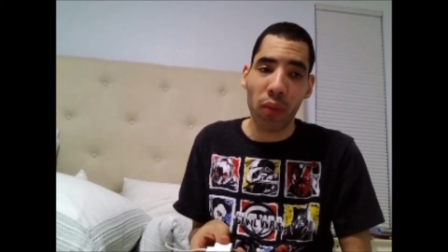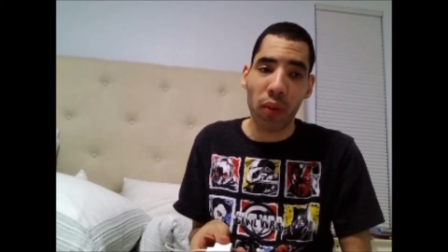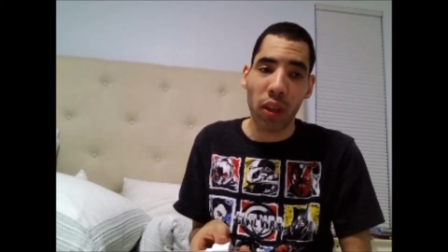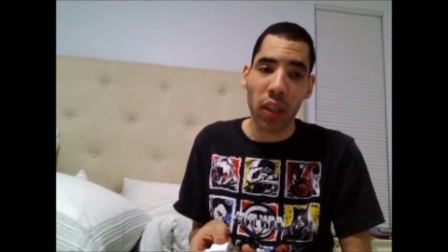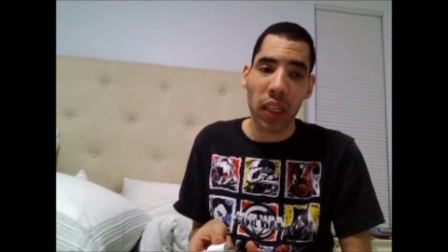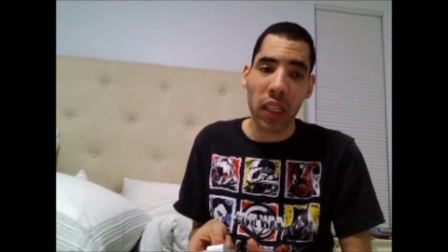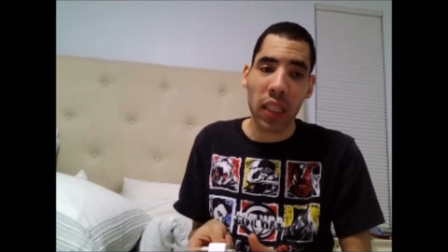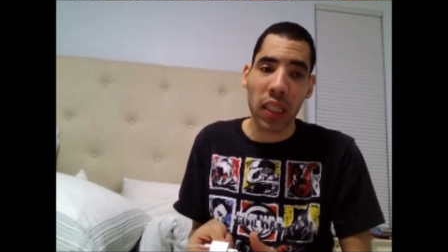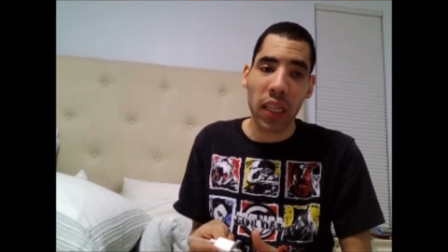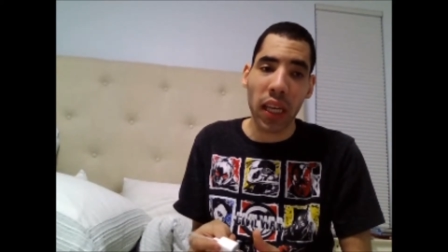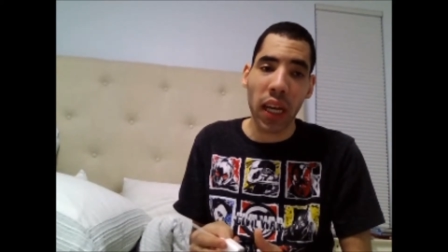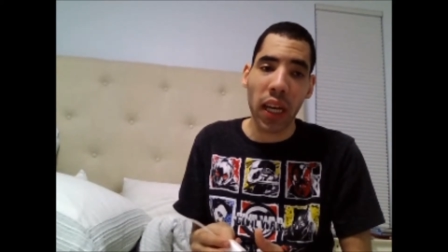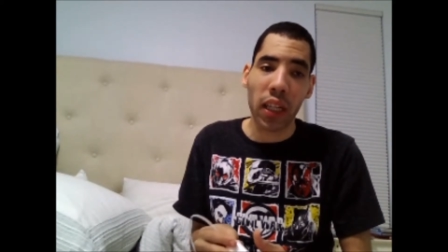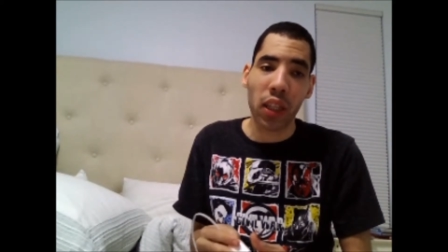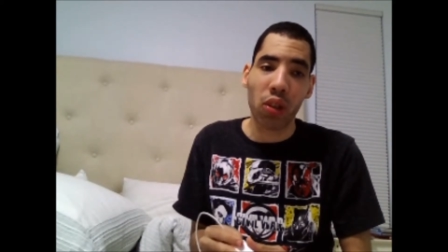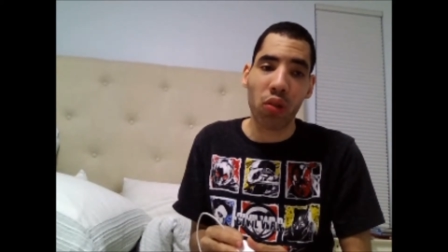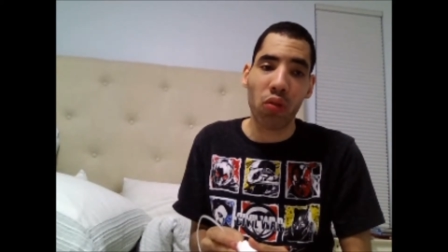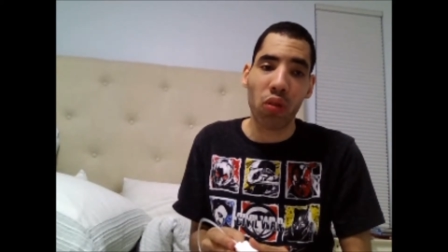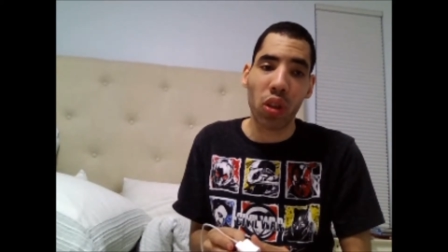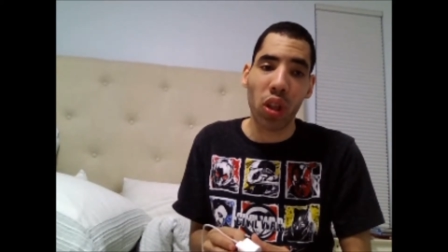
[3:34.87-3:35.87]
but let's say if
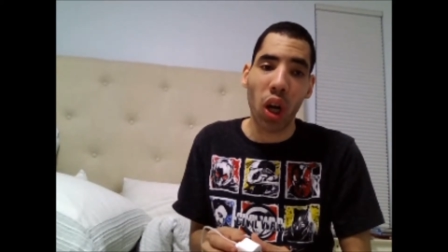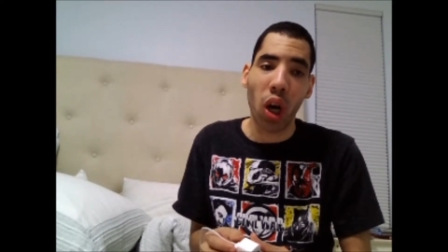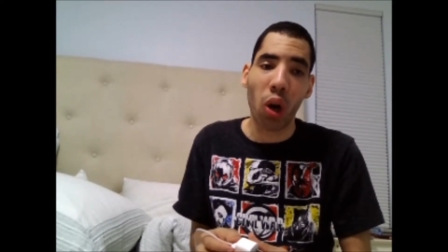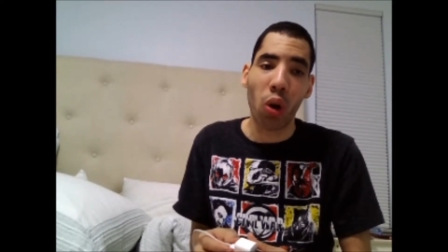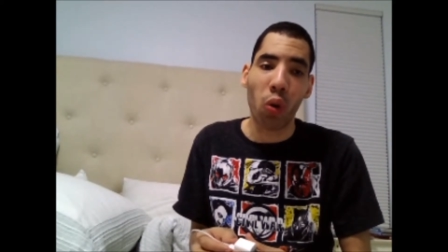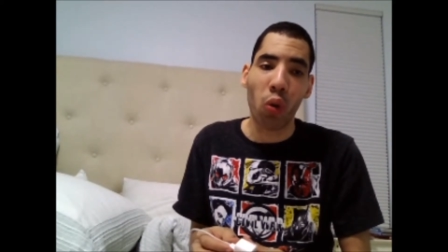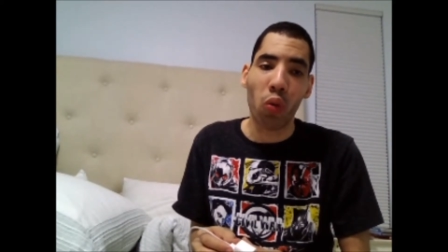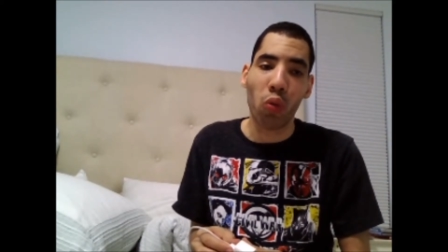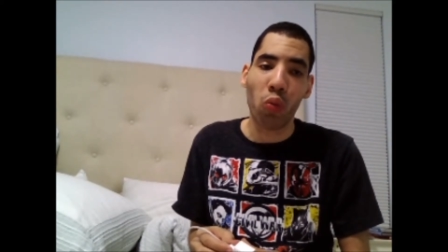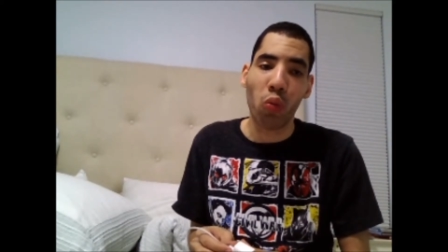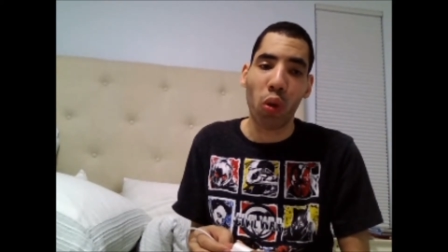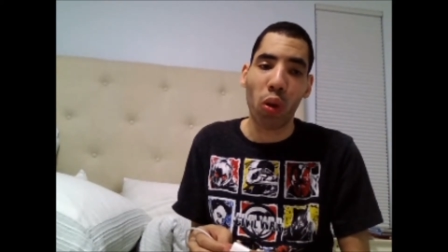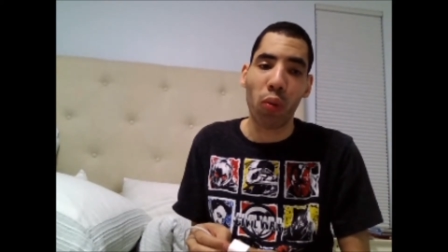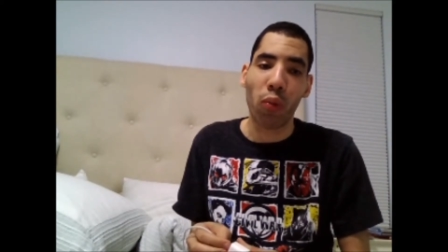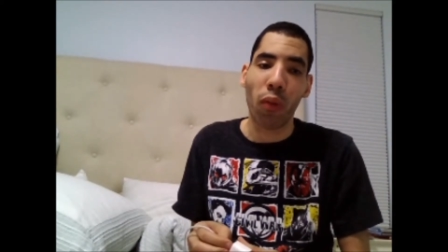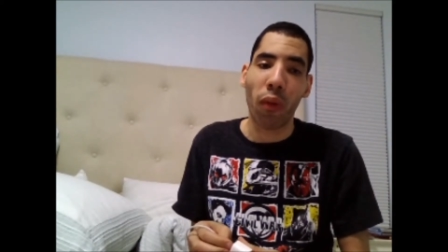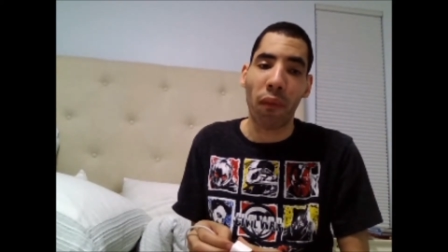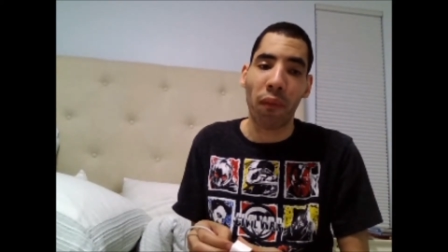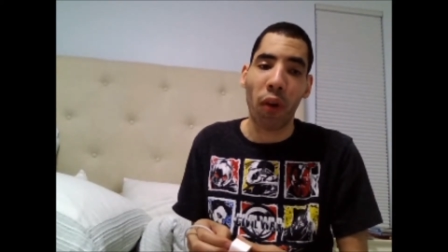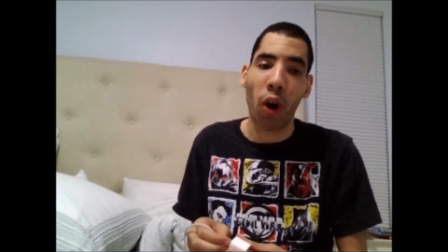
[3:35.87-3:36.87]
you know one of
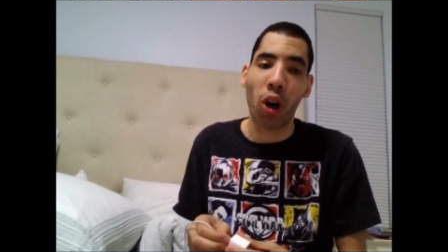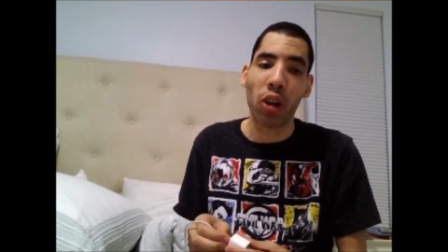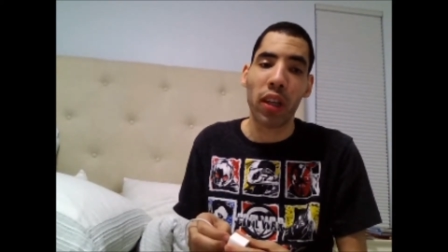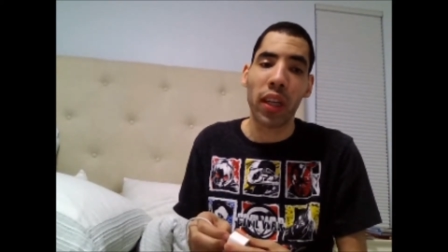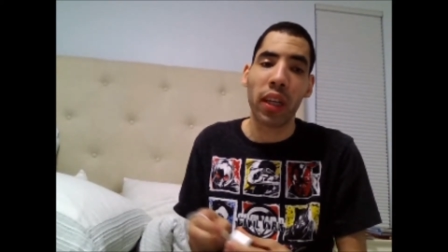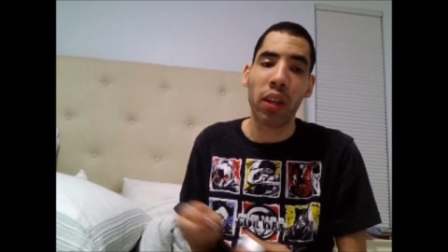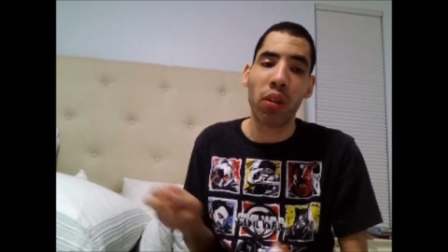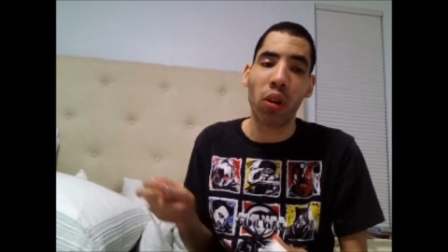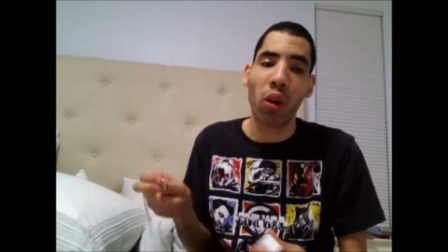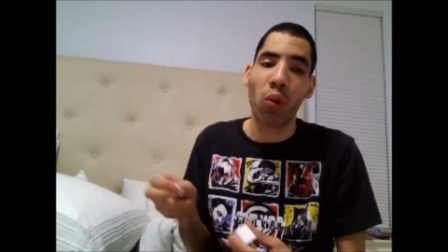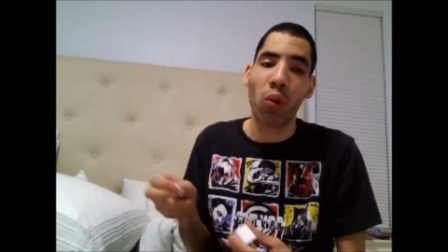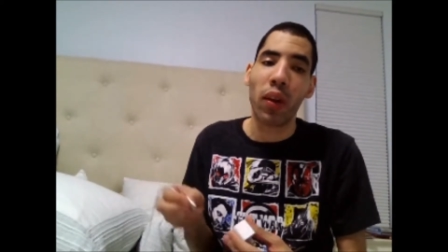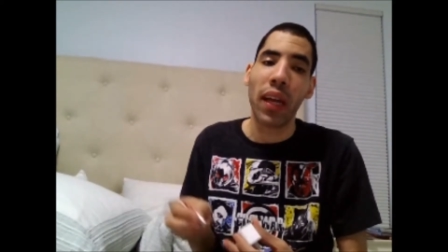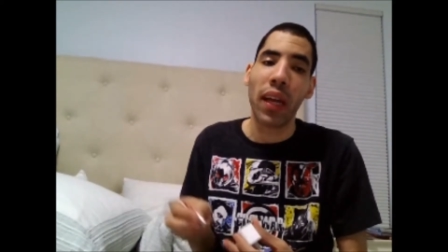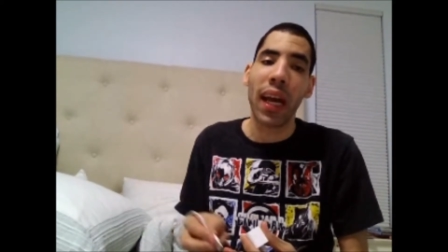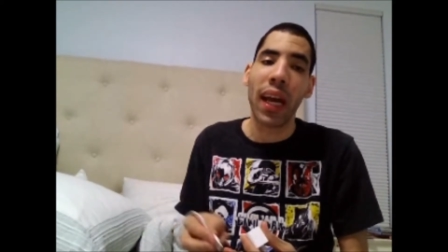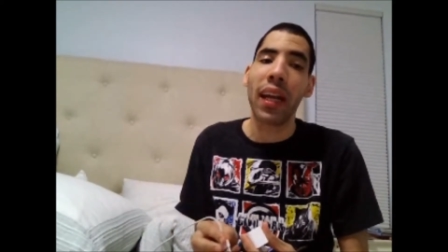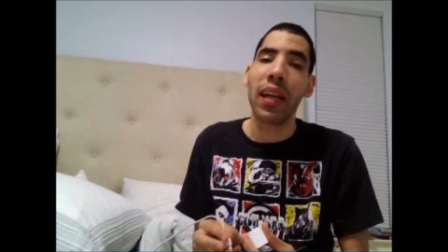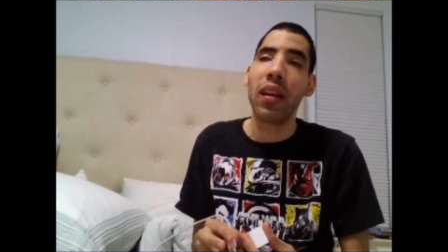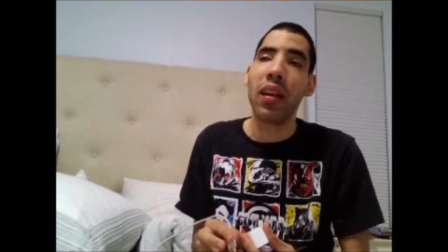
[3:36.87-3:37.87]
them party, you know it,
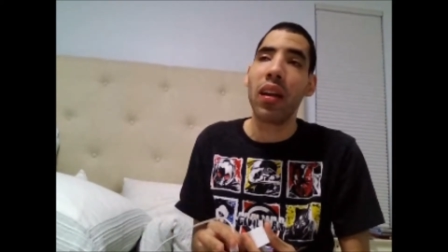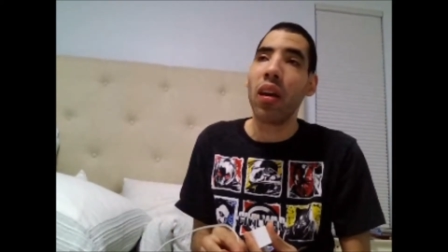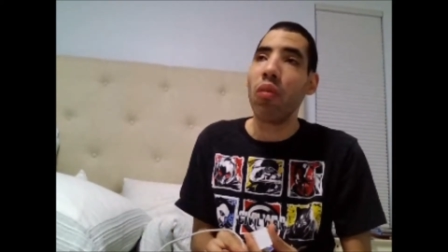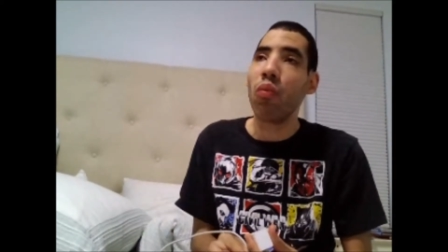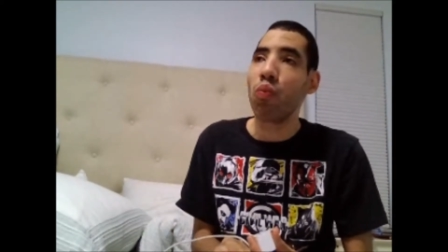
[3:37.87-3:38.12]
and.